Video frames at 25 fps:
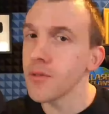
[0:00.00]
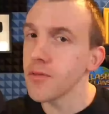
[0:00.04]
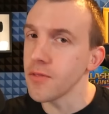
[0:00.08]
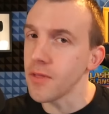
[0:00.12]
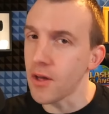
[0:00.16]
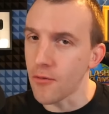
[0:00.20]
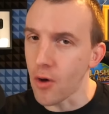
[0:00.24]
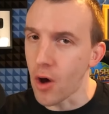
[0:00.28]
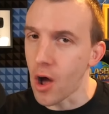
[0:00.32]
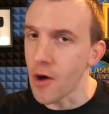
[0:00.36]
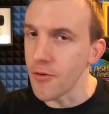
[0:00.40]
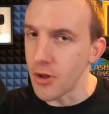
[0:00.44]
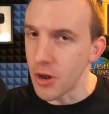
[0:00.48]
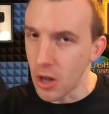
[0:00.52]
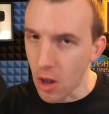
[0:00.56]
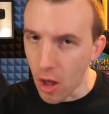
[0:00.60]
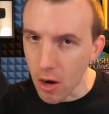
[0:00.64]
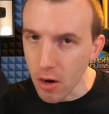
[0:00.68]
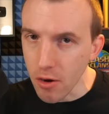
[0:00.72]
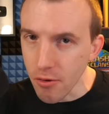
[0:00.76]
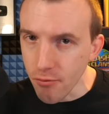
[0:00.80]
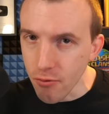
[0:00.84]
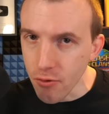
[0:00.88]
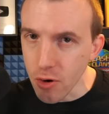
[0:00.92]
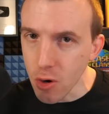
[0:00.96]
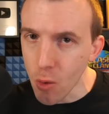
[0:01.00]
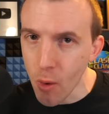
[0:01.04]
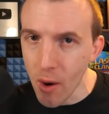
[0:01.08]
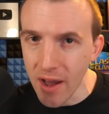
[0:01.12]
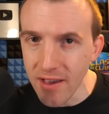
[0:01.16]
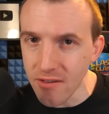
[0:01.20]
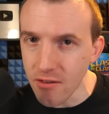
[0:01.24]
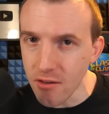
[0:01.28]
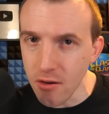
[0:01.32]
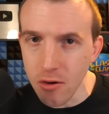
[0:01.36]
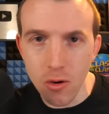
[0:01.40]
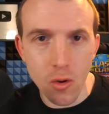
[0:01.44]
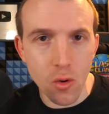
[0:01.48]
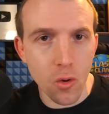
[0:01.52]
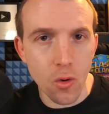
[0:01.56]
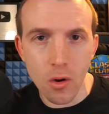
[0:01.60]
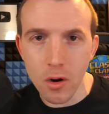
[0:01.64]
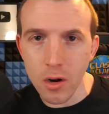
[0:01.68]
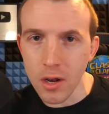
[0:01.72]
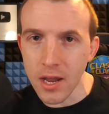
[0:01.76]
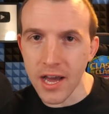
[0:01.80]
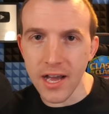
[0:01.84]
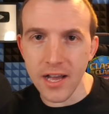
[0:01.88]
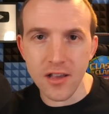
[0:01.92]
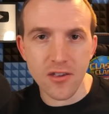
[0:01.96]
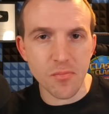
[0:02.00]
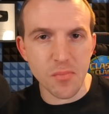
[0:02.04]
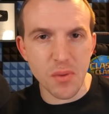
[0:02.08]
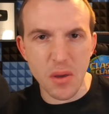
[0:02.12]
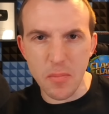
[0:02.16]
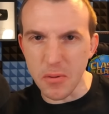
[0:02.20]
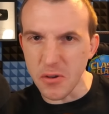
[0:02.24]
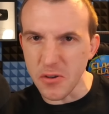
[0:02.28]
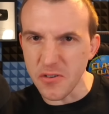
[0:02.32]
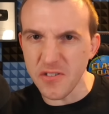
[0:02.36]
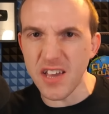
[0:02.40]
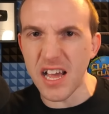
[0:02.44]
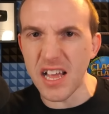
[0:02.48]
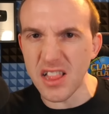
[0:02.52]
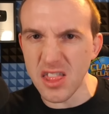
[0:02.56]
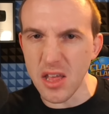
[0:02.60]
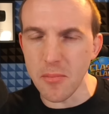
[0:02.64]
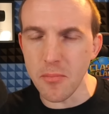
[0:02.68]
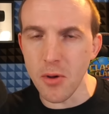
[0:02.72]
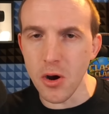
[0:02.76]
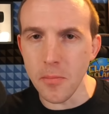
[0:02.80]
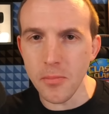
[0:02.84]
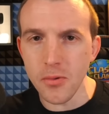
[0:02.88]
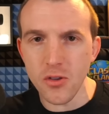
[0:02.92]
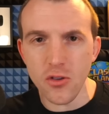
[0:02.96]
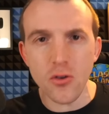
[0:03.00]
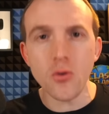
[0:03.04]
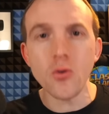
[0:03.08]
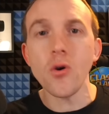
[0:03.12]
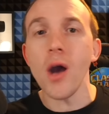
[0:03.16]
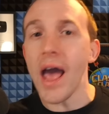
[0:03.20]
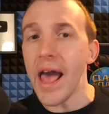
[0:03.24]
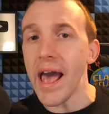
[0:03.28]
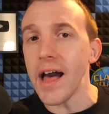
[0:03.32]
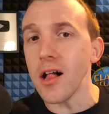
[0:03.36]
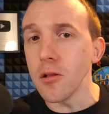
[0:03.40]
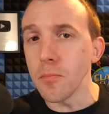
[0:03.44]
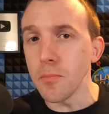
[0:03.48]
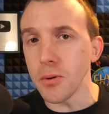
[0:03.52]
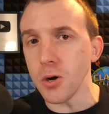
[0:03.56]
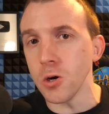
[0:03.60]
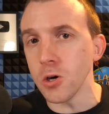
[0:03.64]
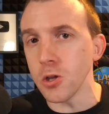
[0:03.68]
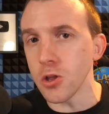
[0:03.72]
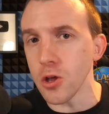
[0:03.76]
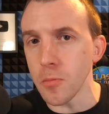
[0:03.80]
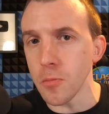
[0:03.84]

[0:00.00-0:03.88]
there are a lot of Request and Go clans. People set them up to help other